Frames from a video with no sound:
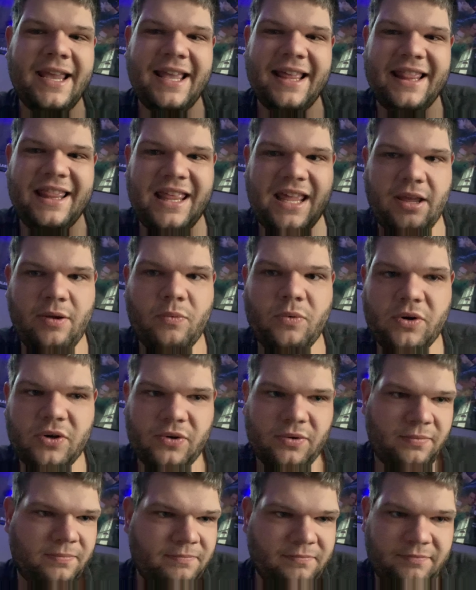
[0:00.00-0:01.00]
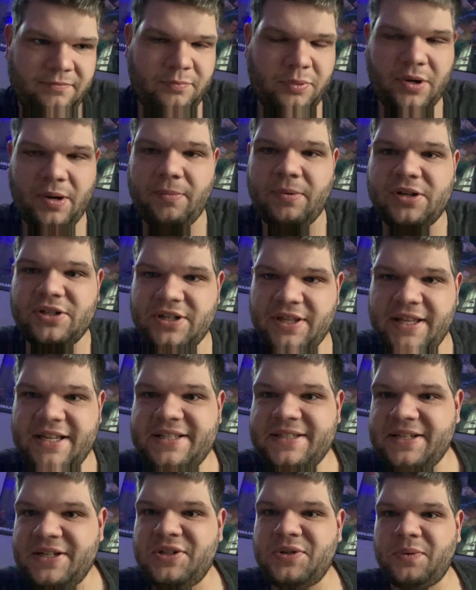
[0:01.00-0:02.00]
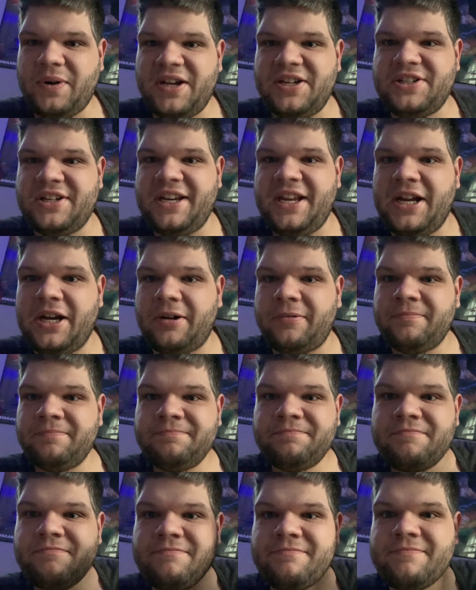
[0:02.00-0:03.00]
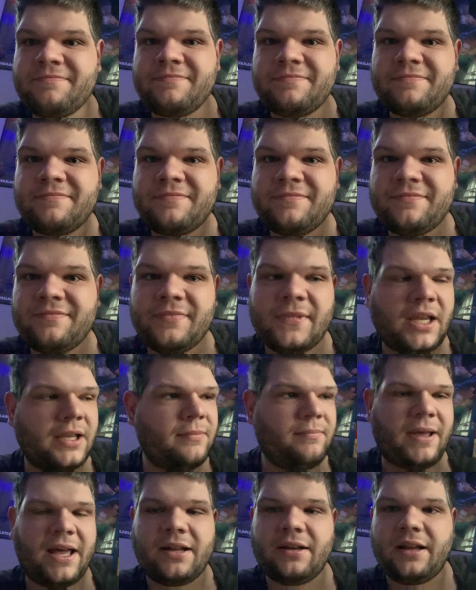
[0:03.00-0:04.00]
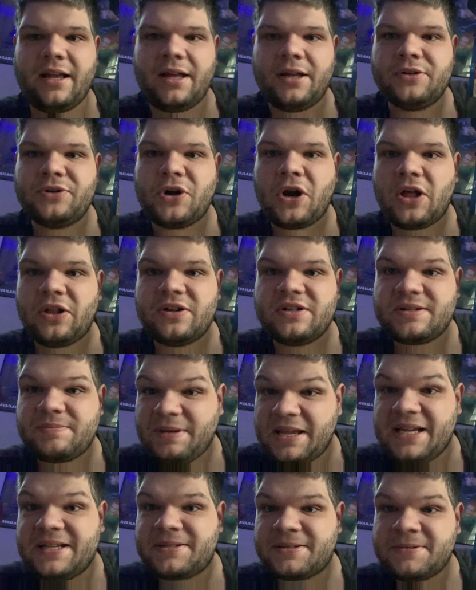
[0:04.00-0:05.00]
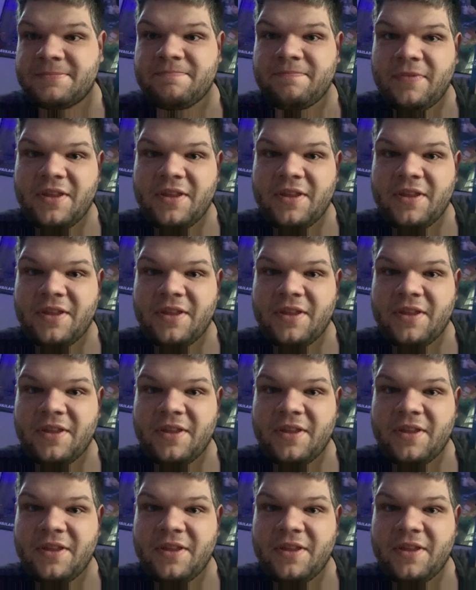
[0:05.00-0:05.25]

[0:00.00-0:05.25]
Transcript: They were pretty much in this situation here about a $100 a piece.